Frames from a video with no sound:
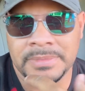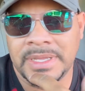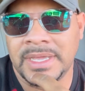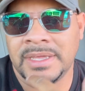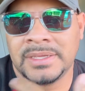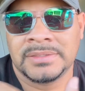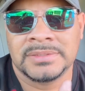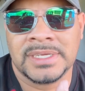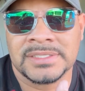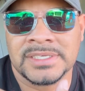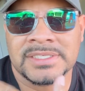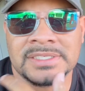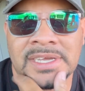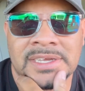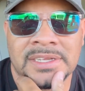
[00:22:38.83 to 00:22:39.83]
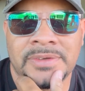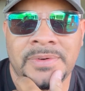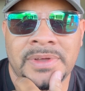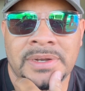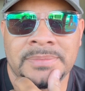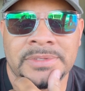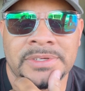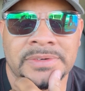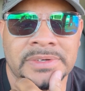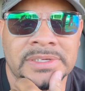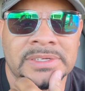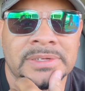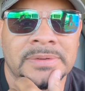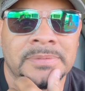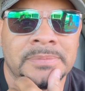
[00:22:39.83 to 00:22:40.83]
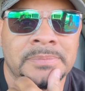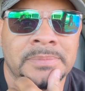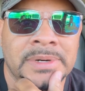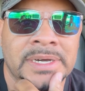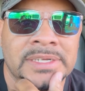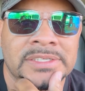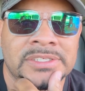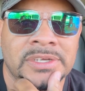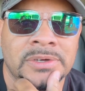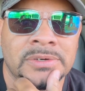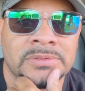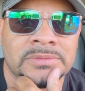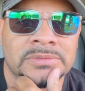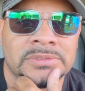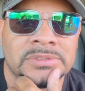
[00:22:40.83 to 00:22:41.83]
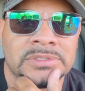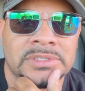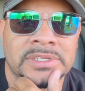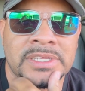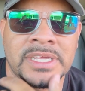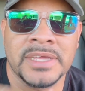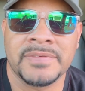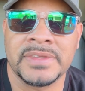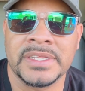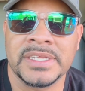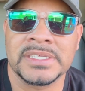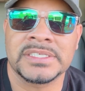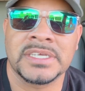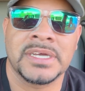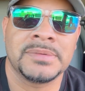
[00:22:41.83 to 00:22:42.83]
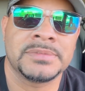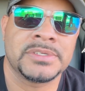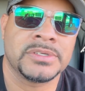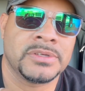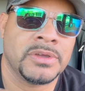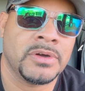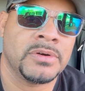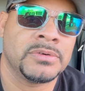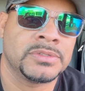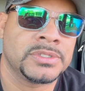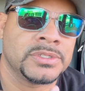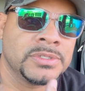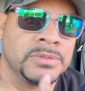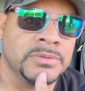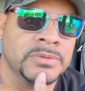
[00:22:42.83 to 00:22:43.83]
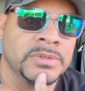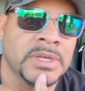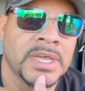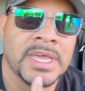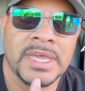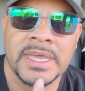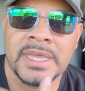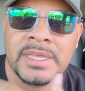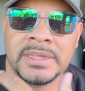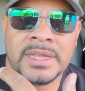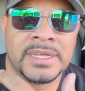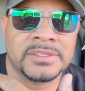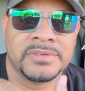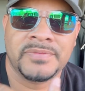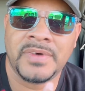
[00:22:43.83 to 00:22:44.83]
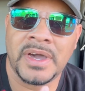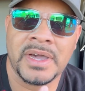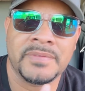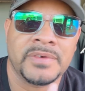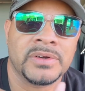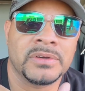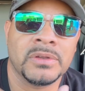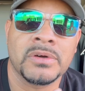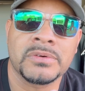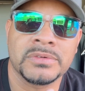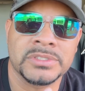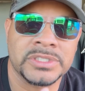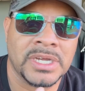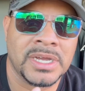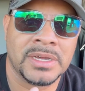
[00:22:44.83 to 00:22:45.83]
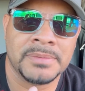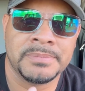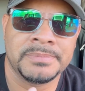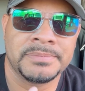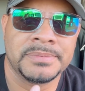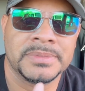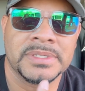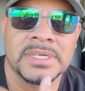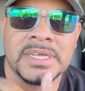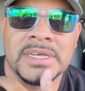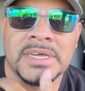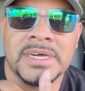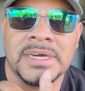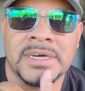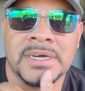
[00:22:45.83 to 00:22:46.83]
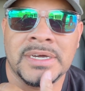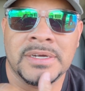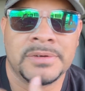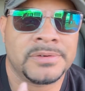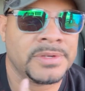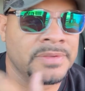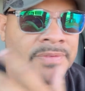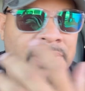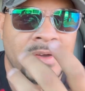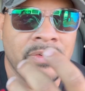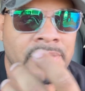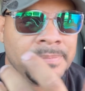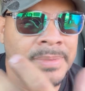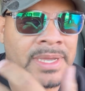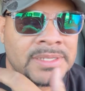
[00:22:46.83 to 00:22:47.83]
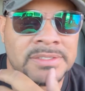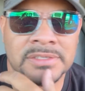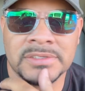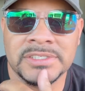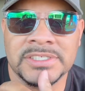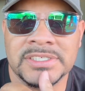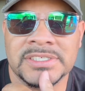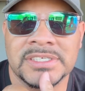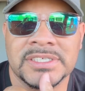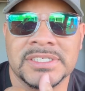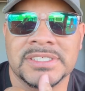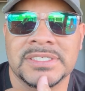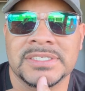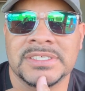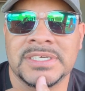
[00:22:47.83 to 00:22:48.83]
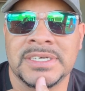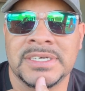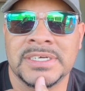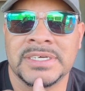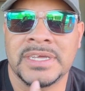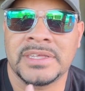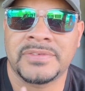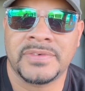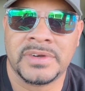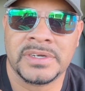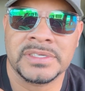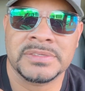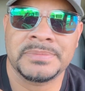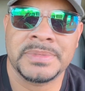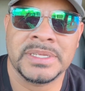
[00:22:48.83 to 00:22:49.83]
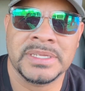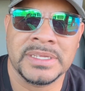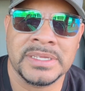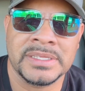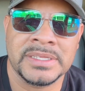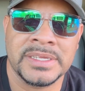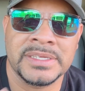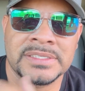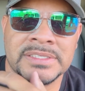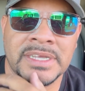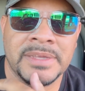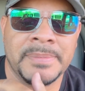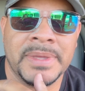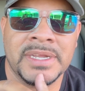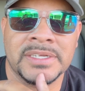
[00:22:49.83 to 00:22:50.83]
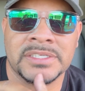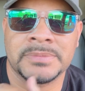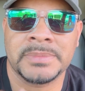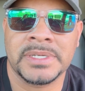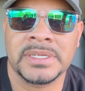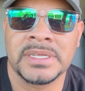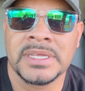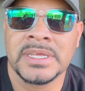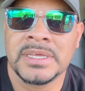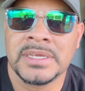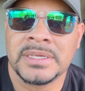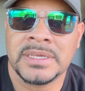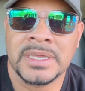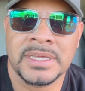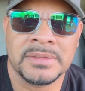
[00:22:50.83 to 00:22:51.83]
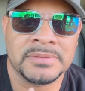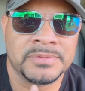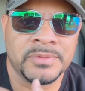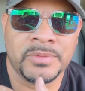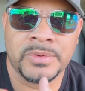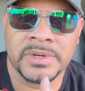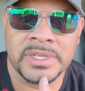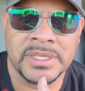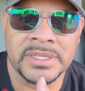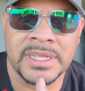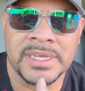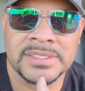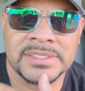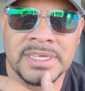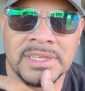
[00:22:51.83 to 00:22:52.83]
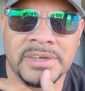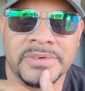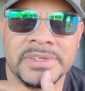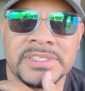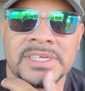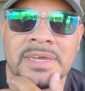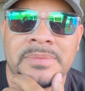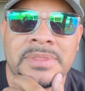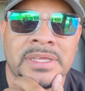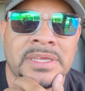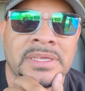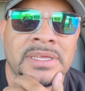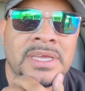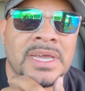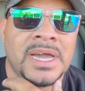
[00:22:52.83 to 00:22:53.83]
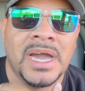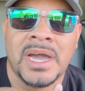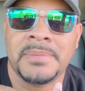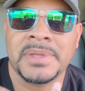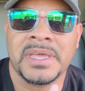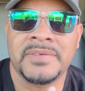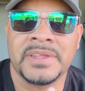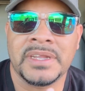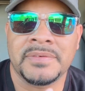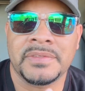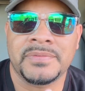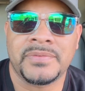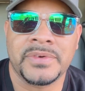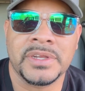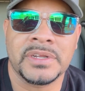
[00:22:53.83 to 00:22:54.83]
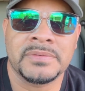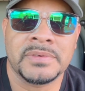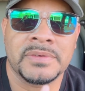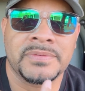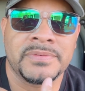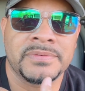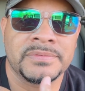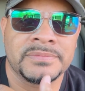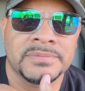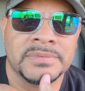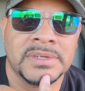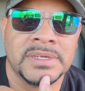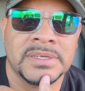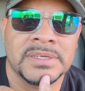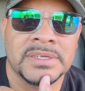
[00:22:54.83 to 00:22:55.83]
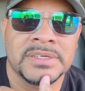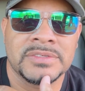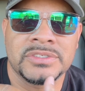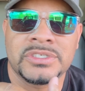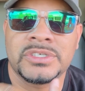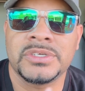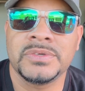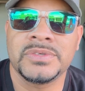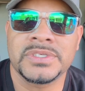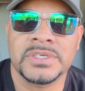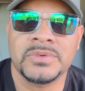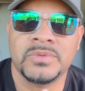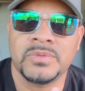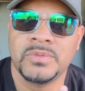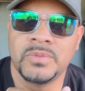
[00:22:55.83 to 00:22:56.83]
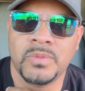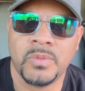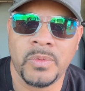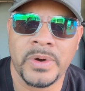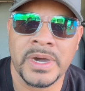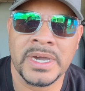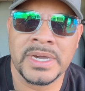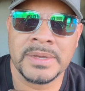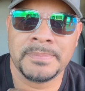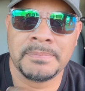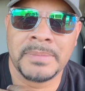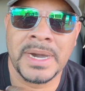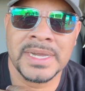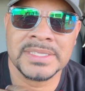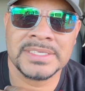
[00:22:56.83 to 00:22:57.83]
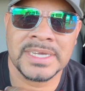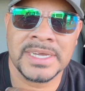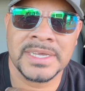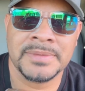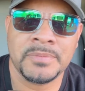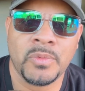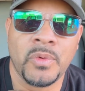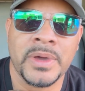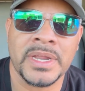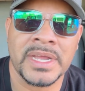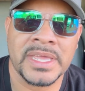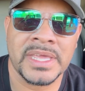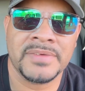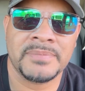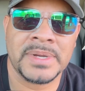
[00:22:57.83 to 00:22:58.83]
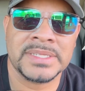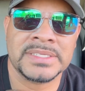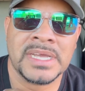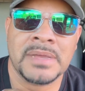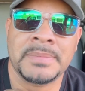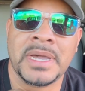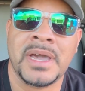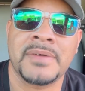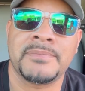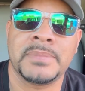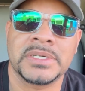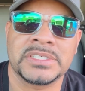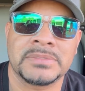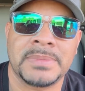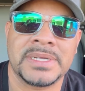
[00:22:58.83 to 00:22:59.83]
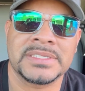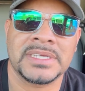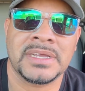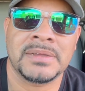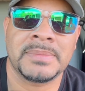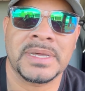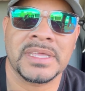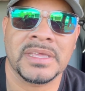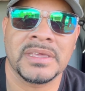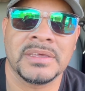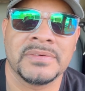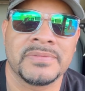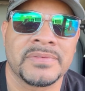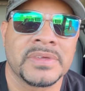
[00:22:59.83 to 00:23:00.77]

And that's exactly what I'm doing. But so giving this up to go to a 9-to-5 or a local job, or even going back to logistics, as far as being in the inside management and working that salary type thing, I'm giving up the freedom of choosing my time, when I give my time, how much of my time I give,